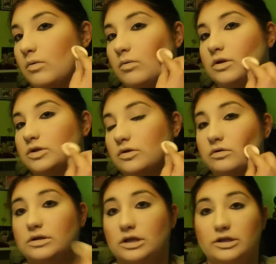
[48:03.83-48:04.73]
What's
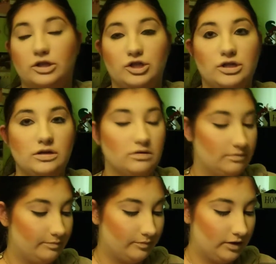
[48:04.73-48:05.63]
called cut the cheek.
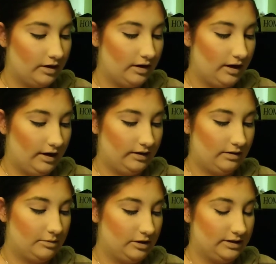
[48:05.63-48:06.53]
And then
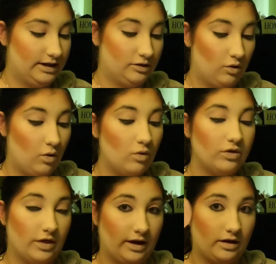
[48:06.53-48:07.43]
I'm going to take the whole
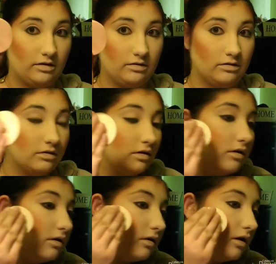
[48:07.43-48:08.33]
thing
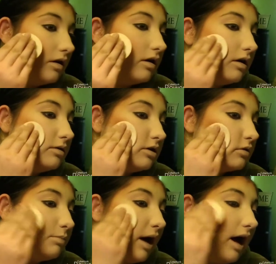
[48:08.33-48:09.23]
and
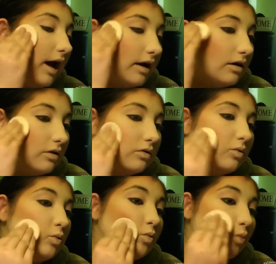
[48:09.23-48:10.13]
just pat
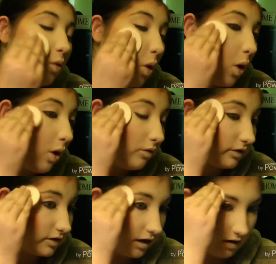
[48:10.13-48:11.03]
over
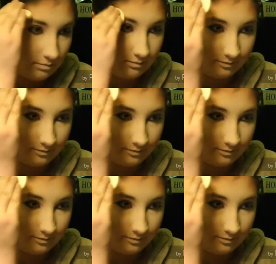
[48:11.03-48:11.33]
top.